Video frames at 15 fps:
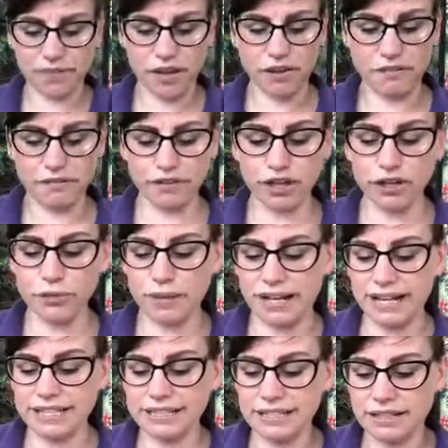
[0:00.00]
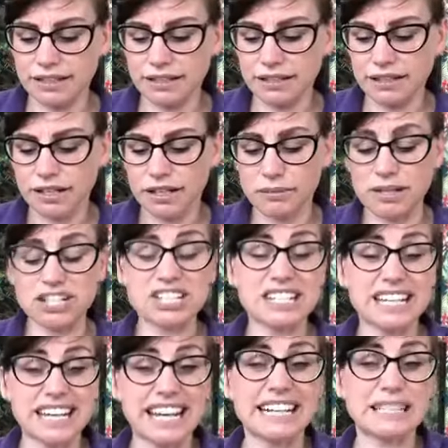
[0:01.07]
fluid, which
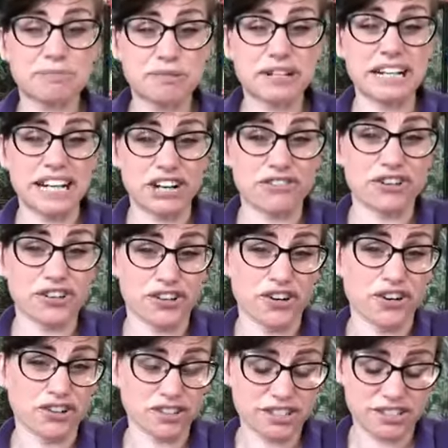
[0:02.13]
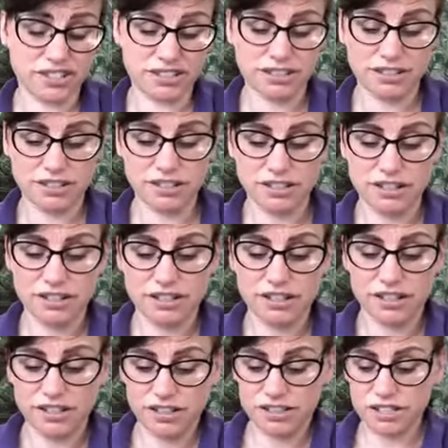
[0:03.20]
tastes pretty gross.
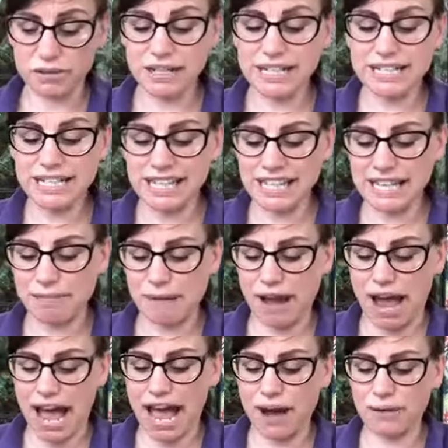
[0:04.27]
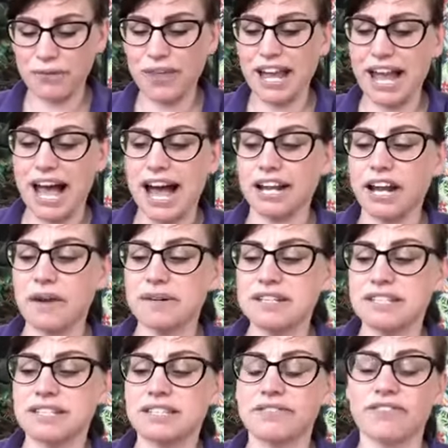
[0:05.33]
So I want you to think about how they are going to
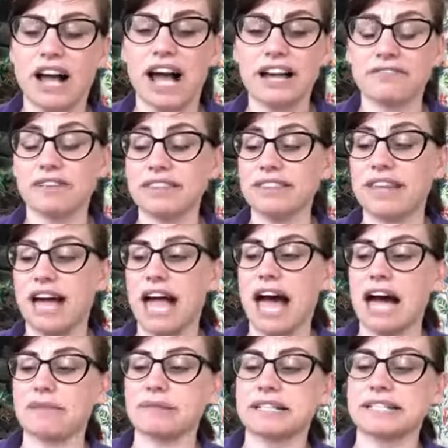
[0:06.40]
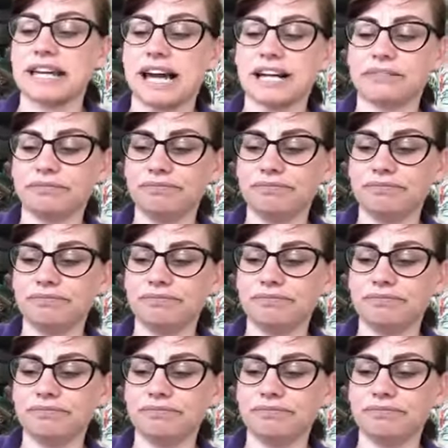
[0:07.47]
survive in their habitat.